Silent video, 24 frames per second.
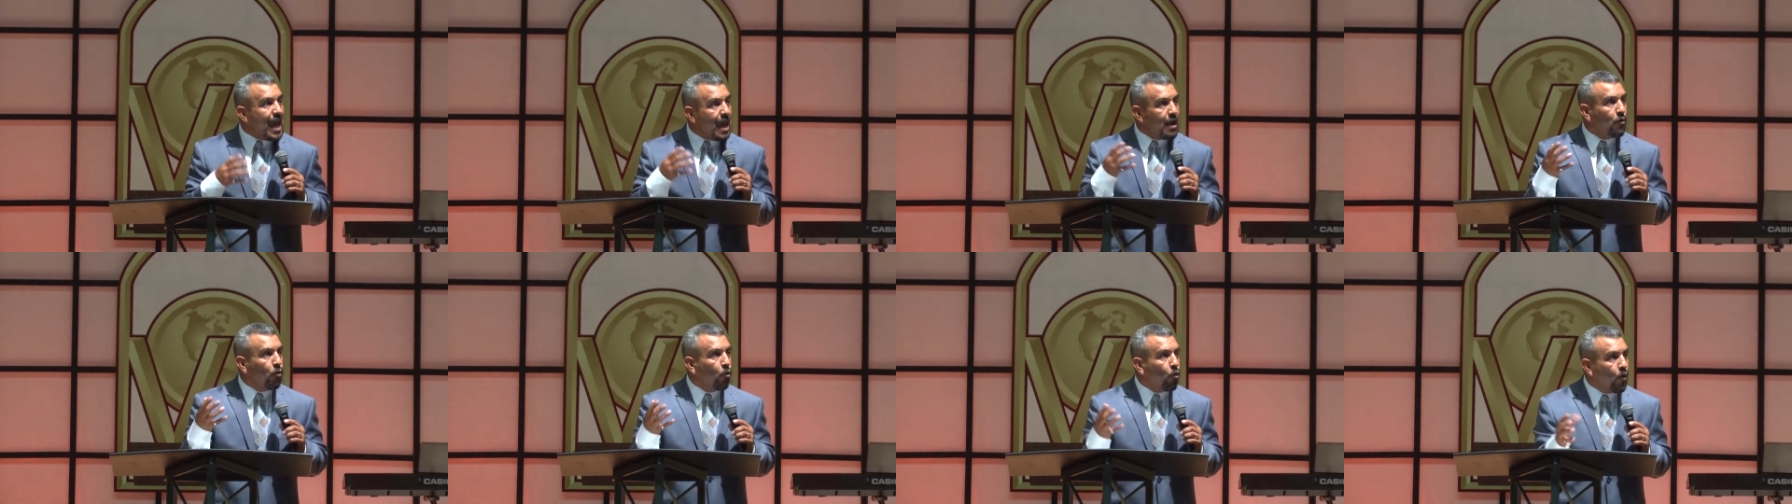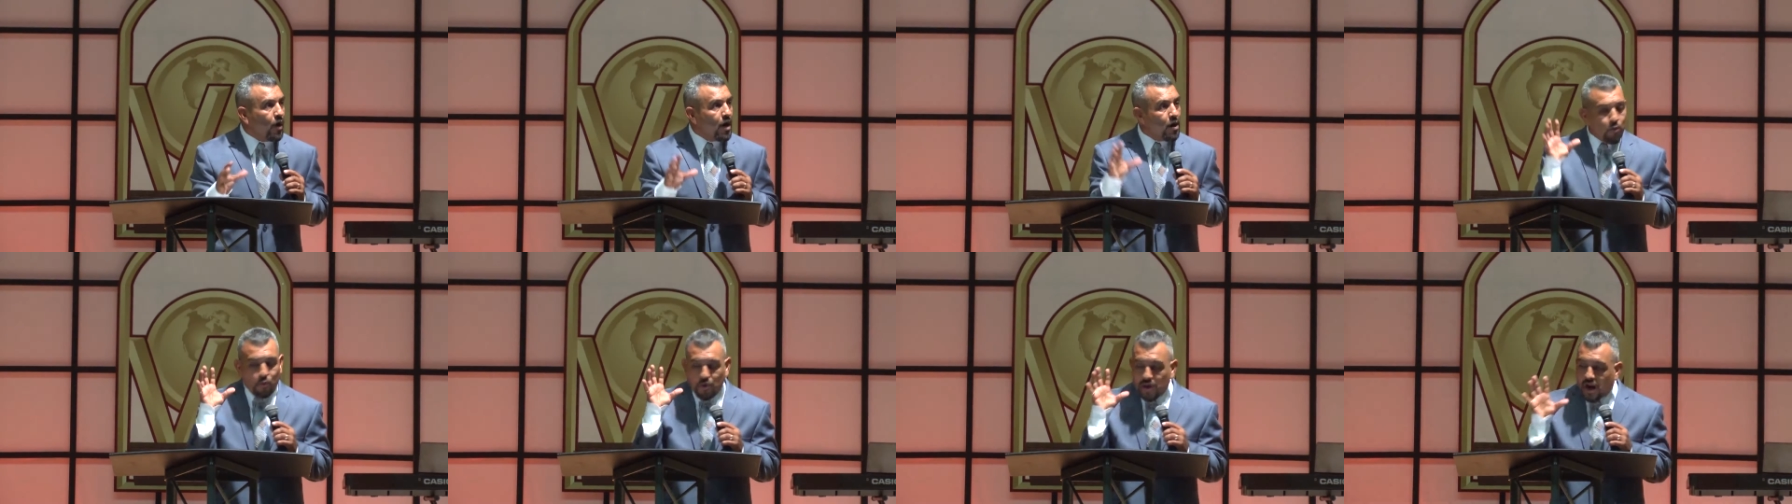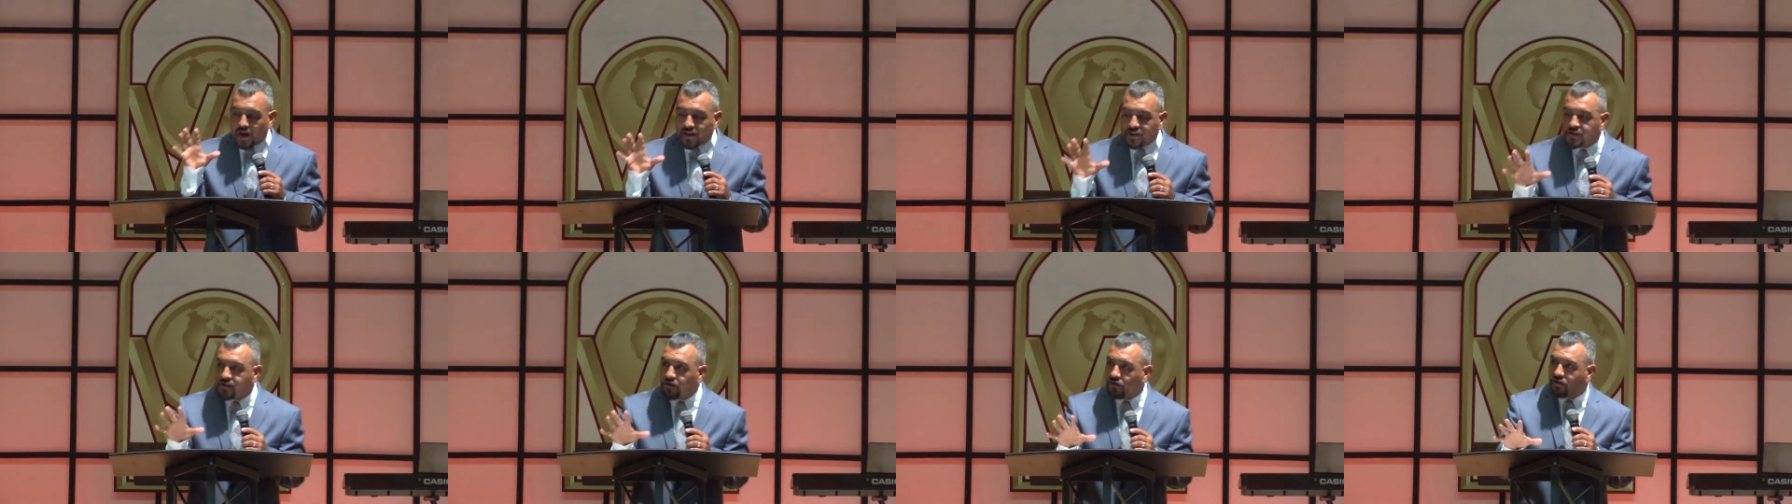And when we
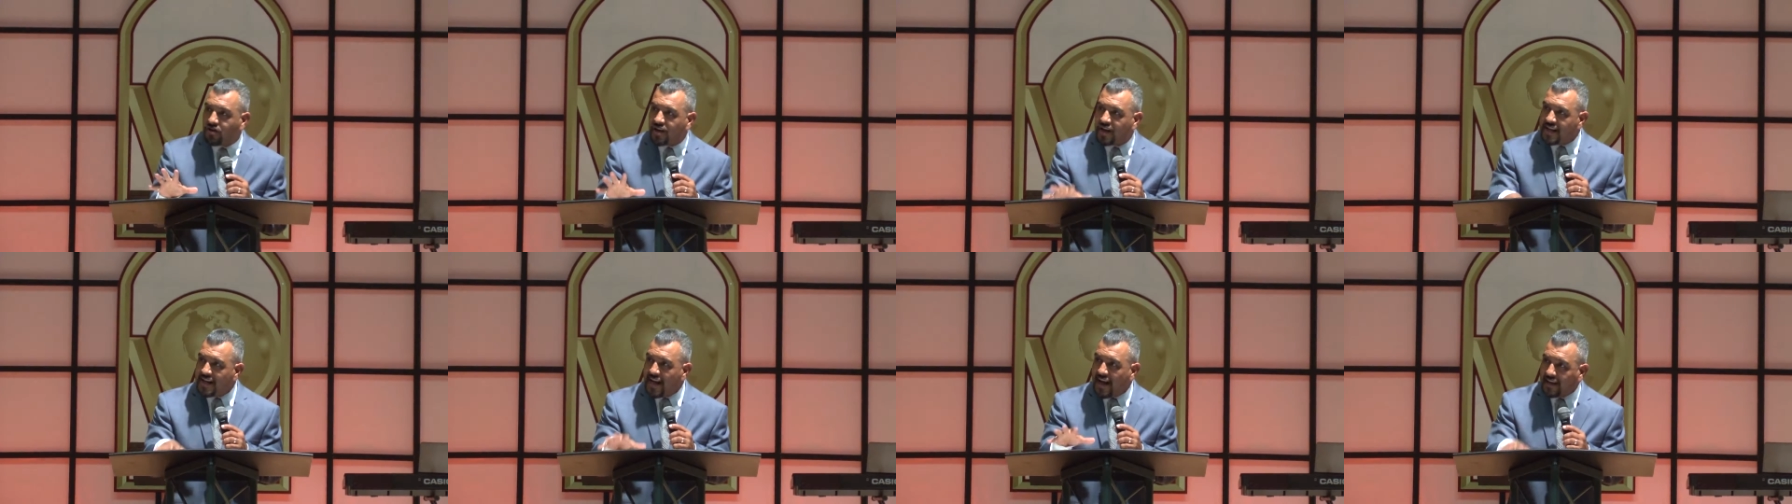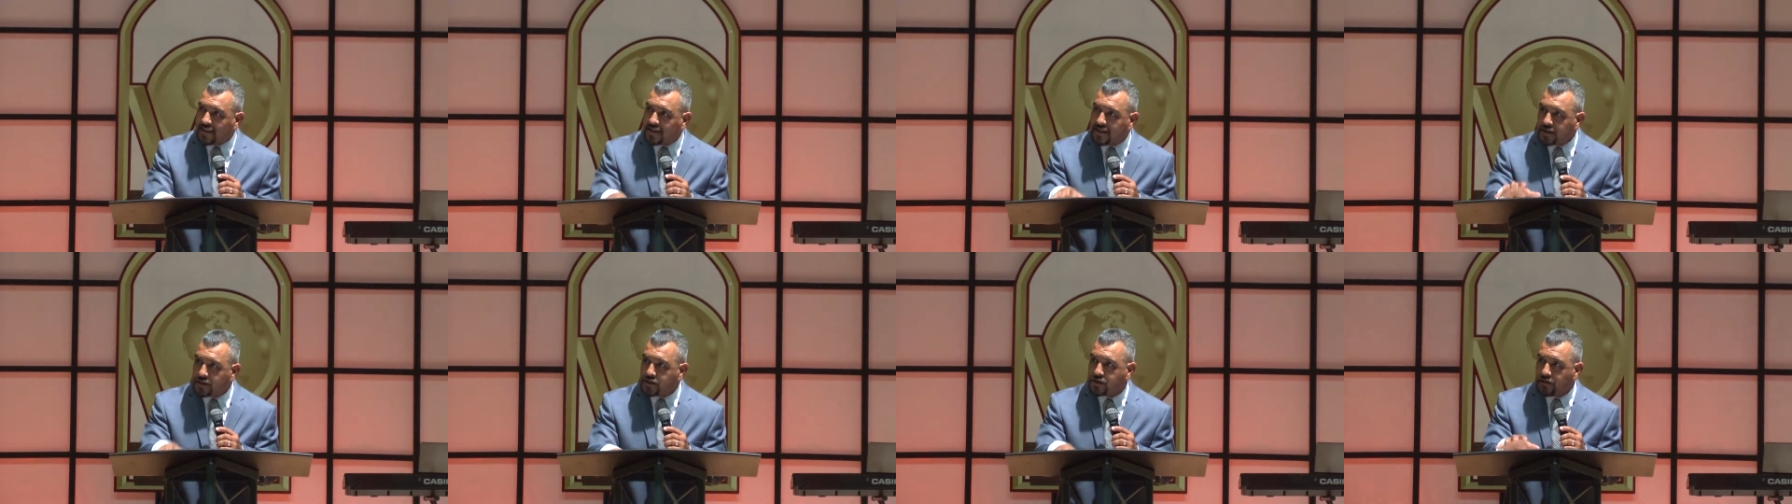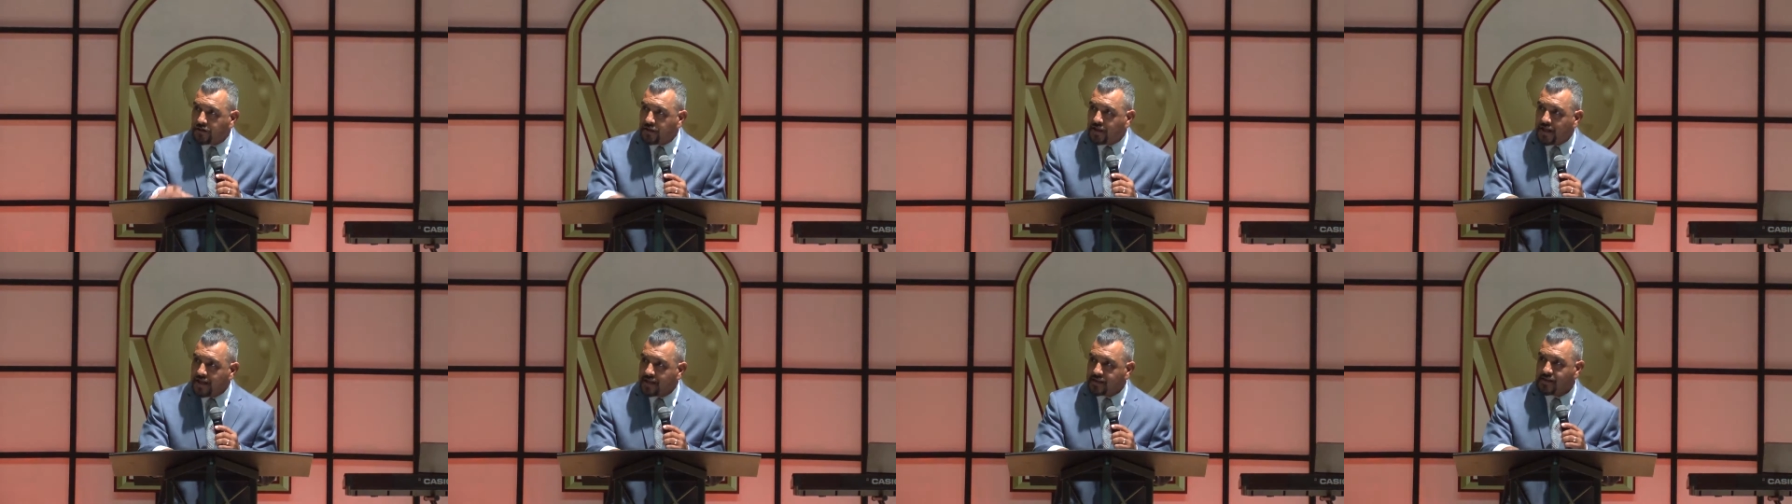are so connected to
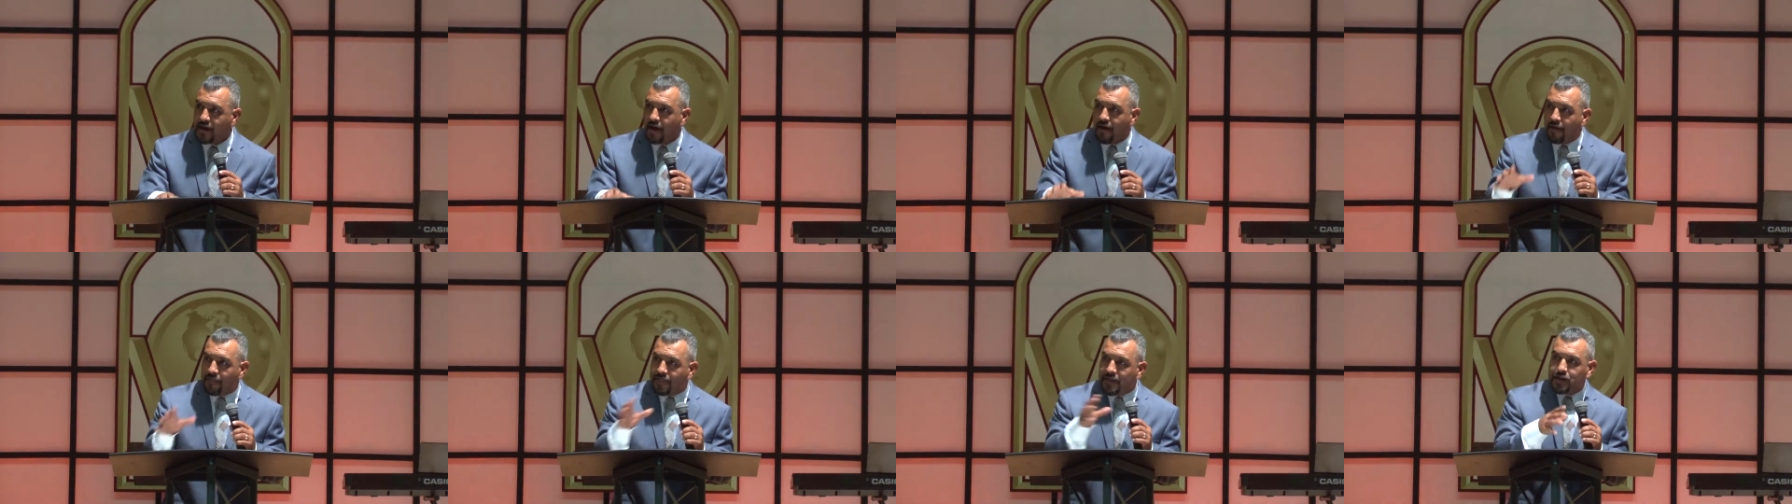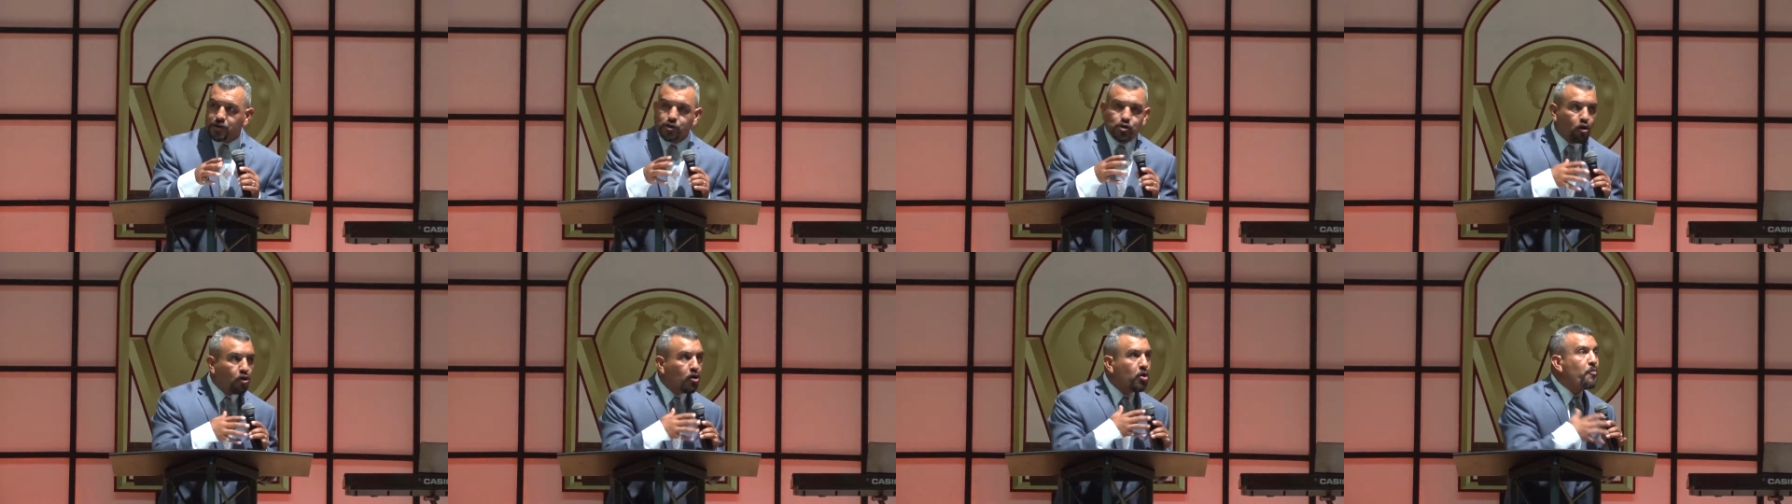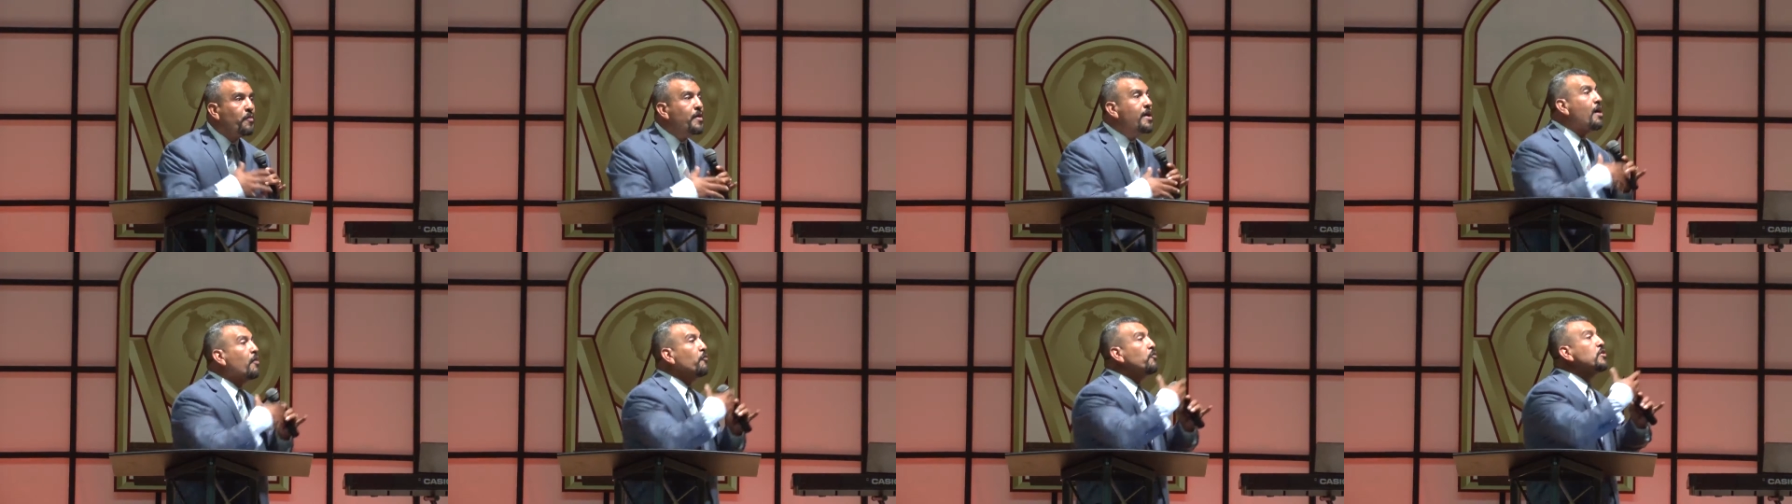this, there's going to be a